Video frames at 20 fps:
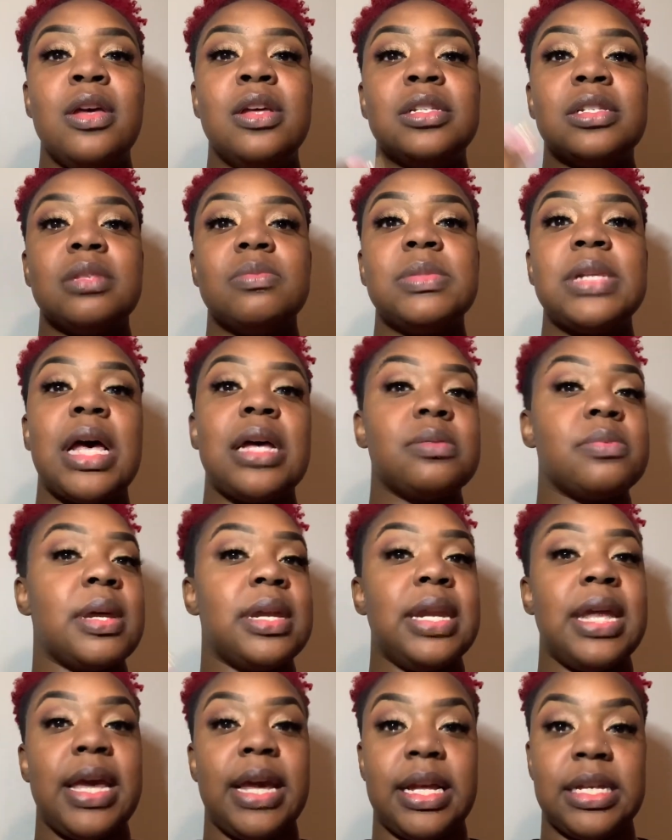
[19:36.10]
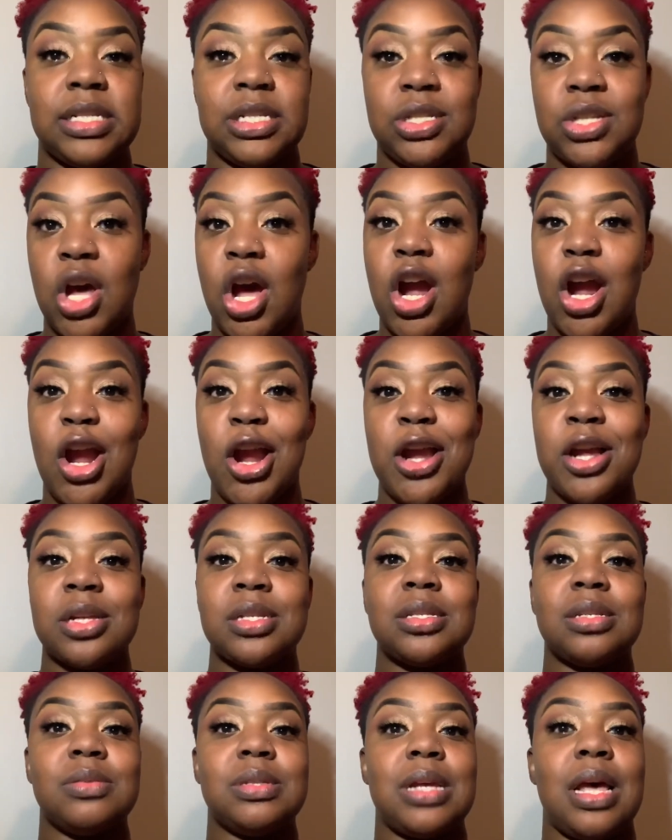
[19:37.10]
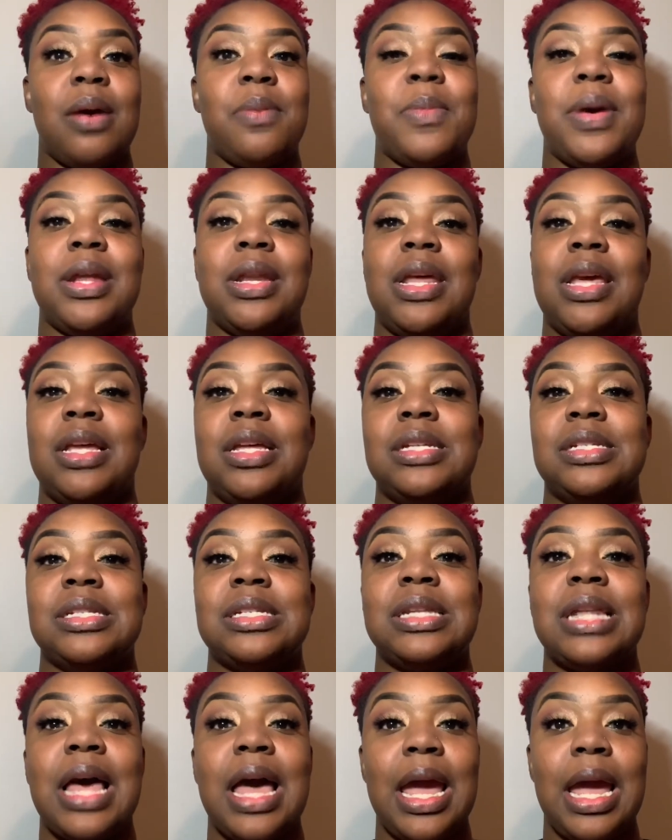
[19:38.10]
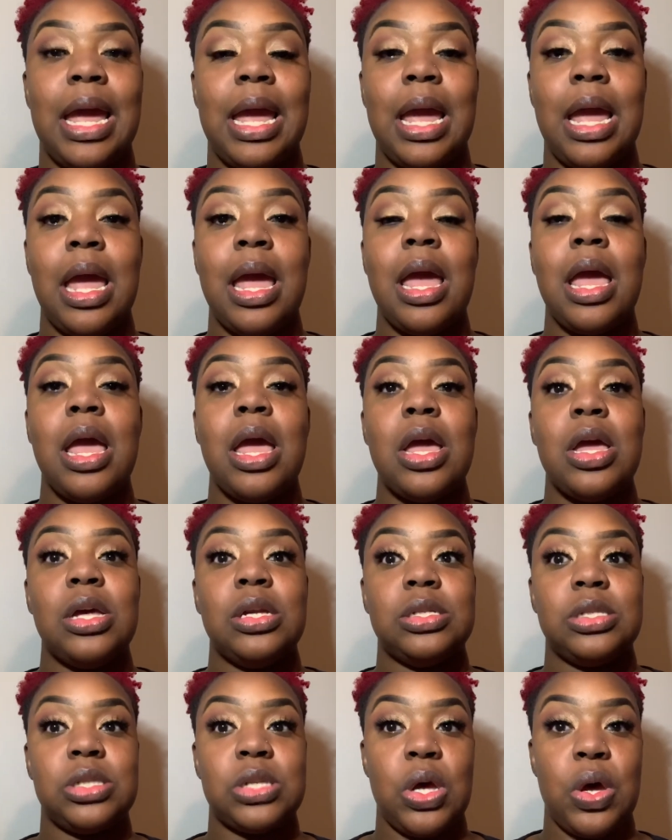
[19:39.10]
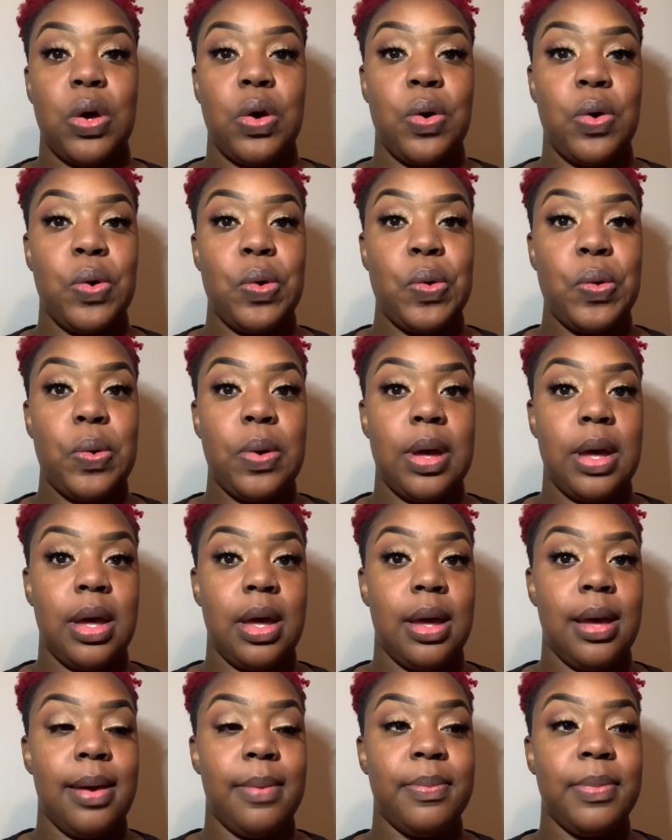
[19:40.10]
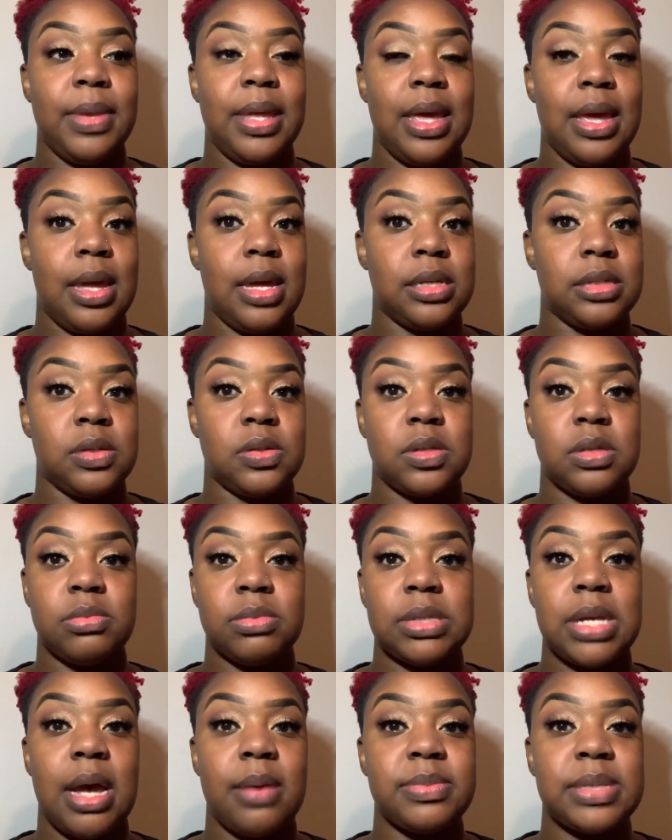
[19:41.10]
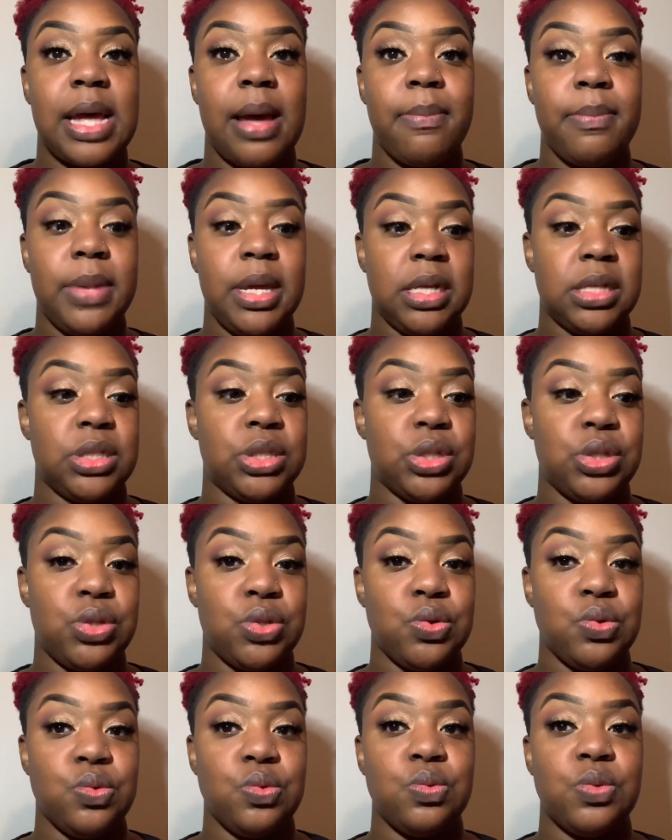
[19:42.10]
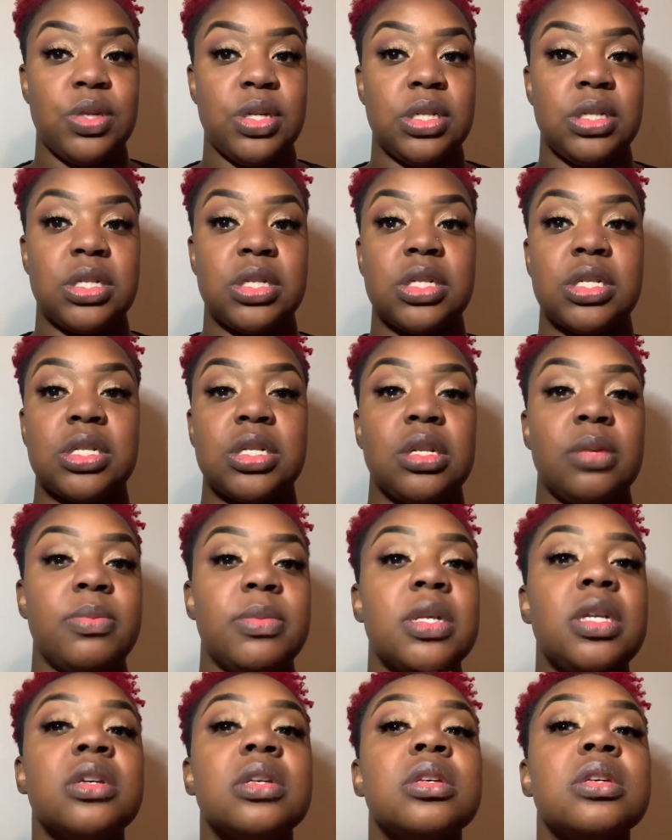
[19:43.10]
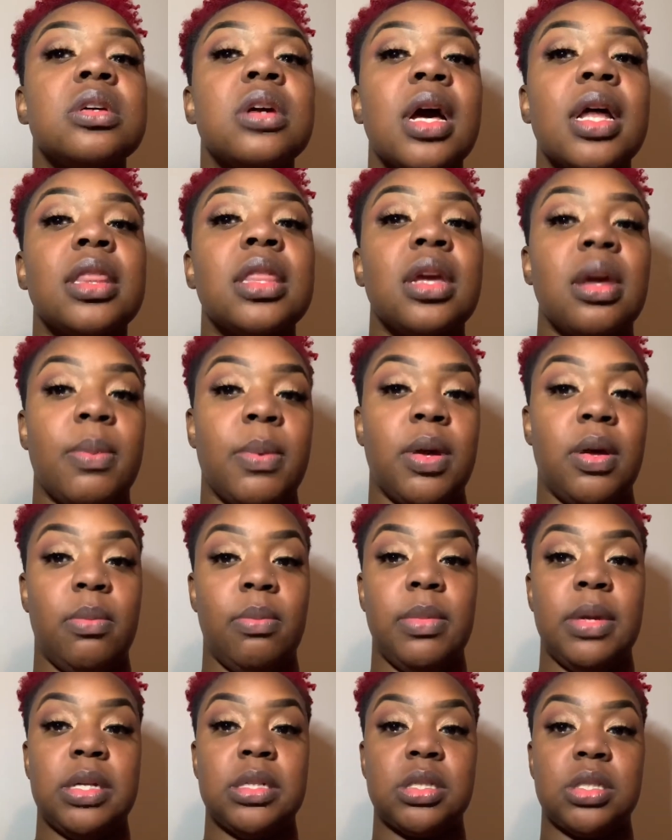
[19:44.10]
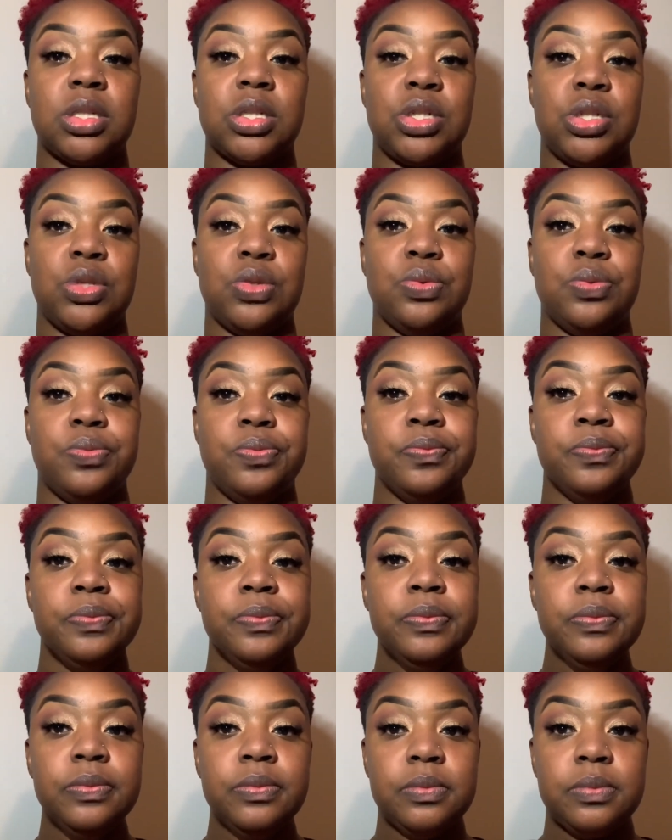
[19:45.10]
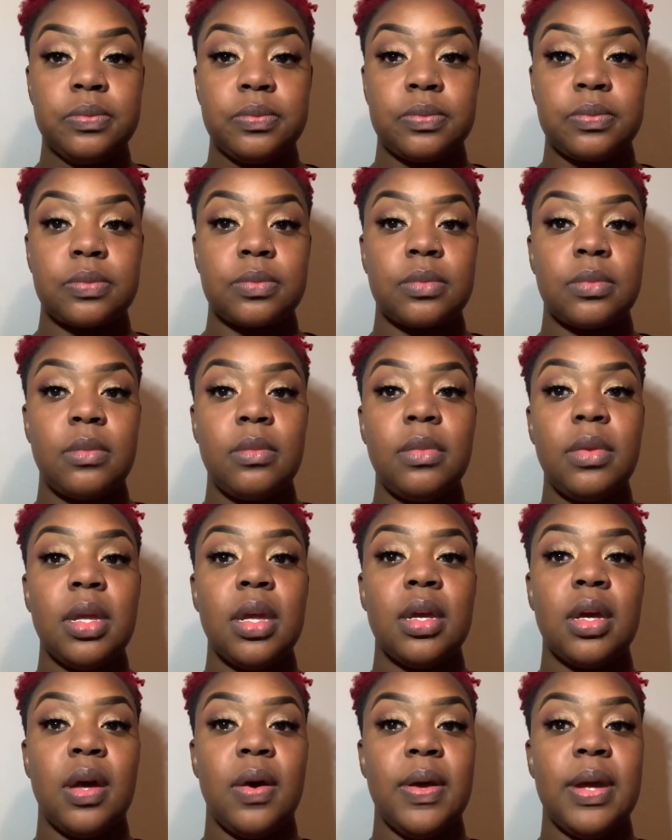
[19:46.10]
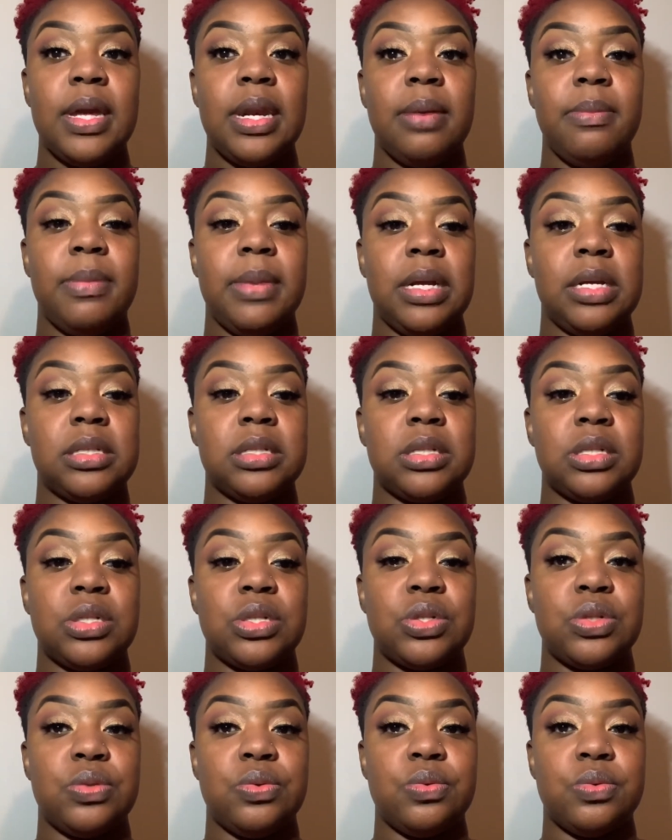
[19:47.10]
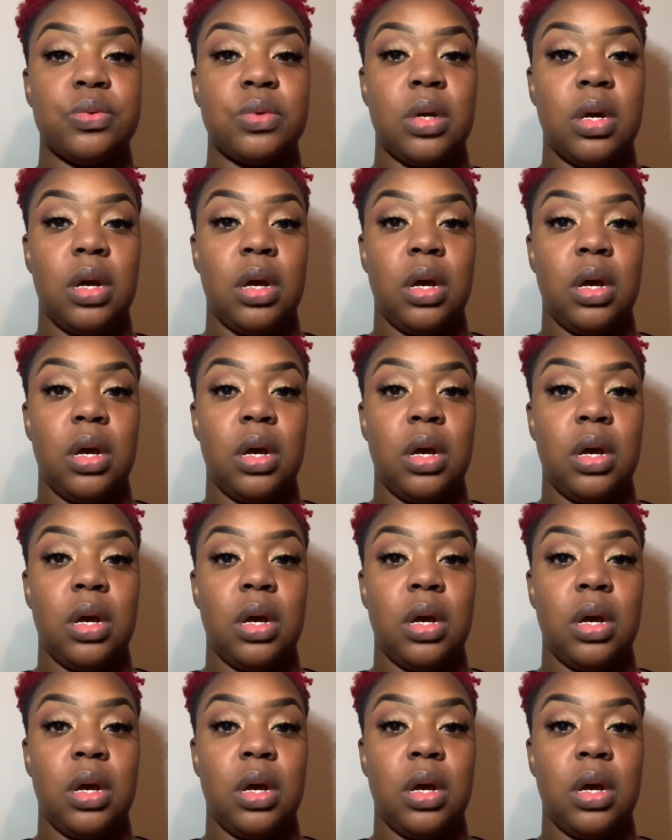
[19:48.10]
sometimes my neck is dark, sometimes my neck is light. So, yeah, so sometimes I mix the two, which I think I'm going to mix the two. Go ahead and mix the two